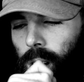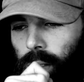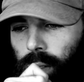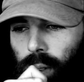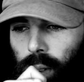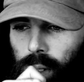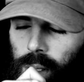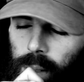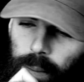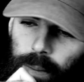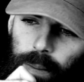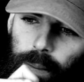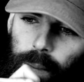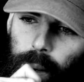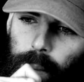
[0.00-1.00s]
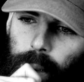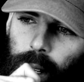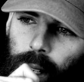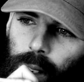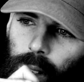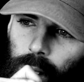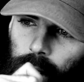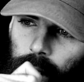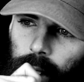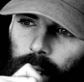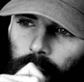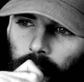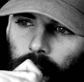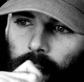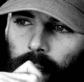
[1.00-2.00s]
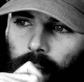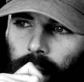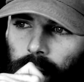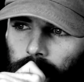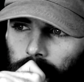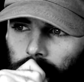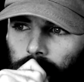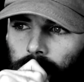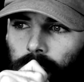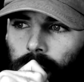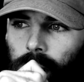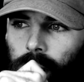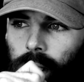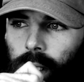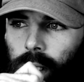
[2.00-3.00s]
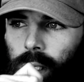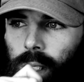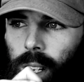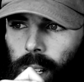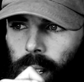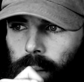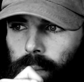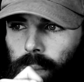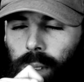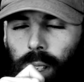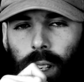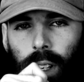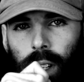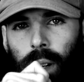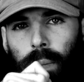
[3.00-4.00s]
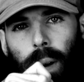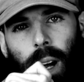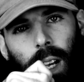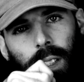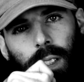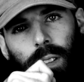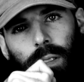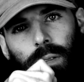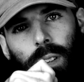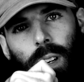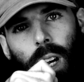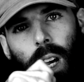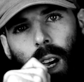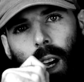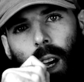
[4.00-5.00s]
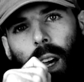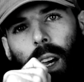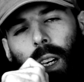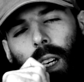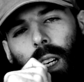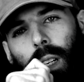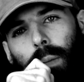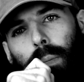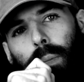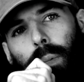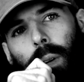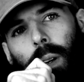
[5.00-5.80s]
Of course, my main goal is to stay good and positive and keep